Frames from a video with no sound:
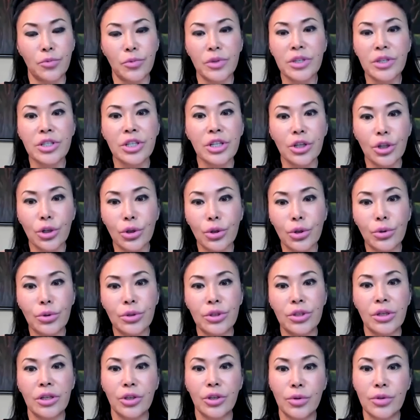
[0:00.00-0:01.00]
which
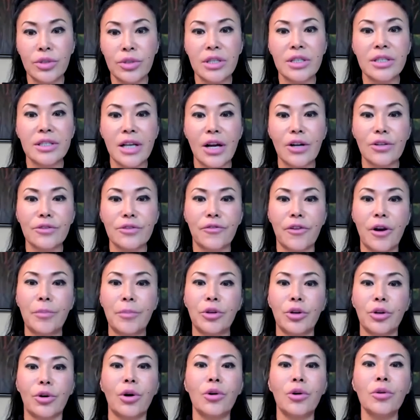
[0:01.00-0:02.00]
include using cells from
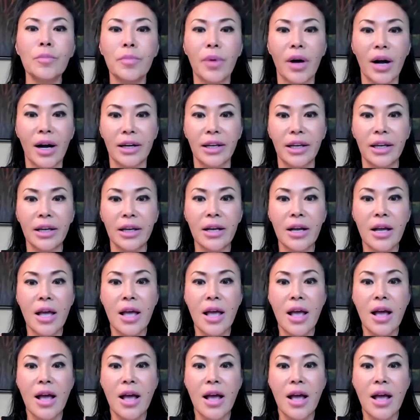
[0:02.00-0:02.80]
your own body